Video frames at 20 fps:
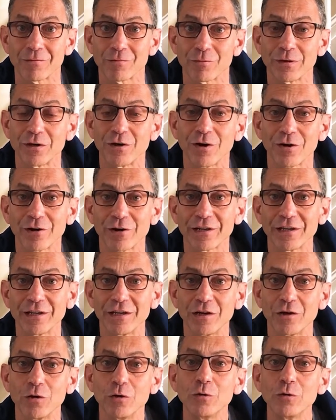
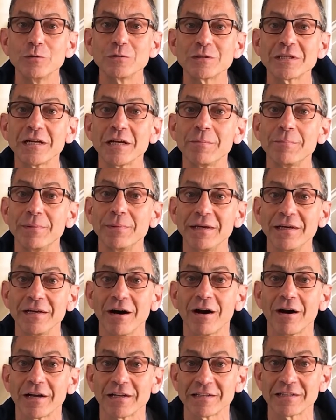regarding who's going to
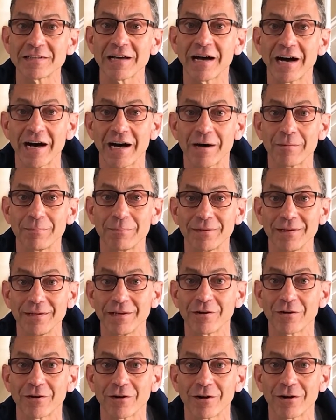be on top
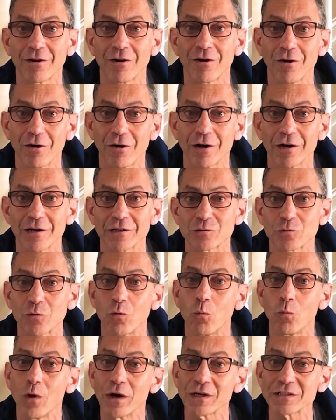in our hearts,
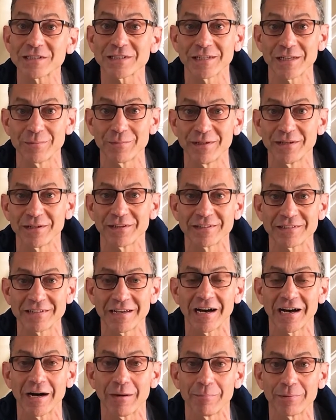or what's going to be on
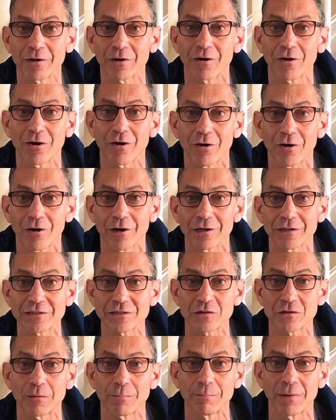top in our
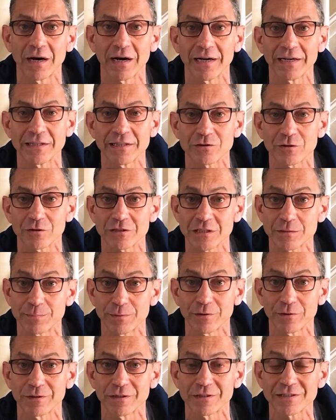hearts, our minds, our
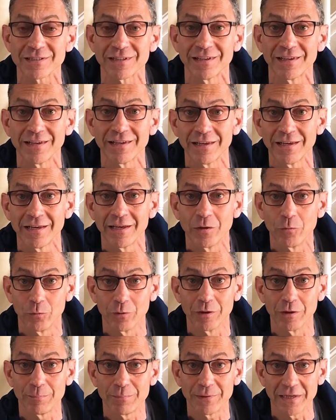spirits.
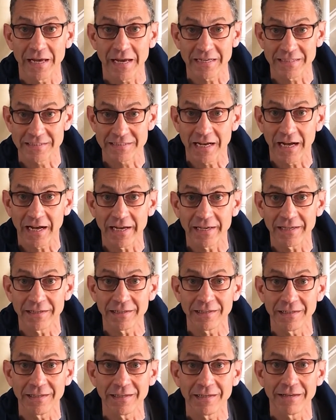Will it be
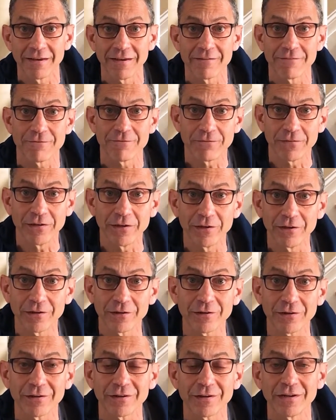anxiety,
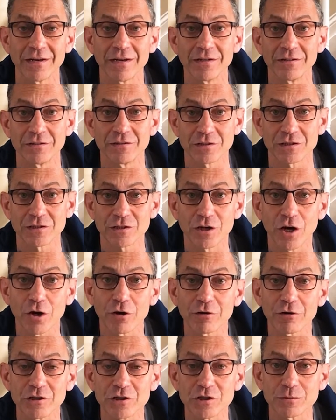fear,
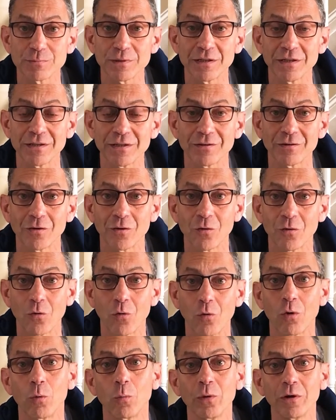discouragement,
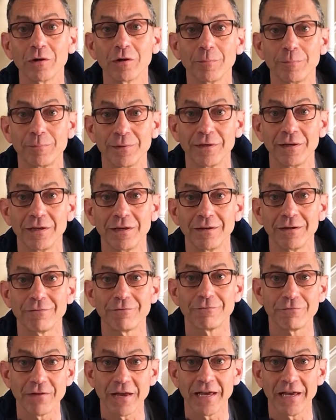or will it be
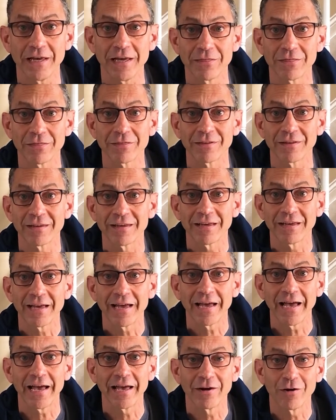faith
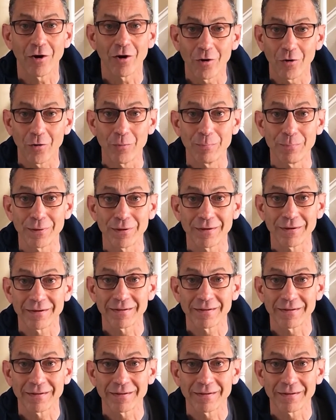and hope?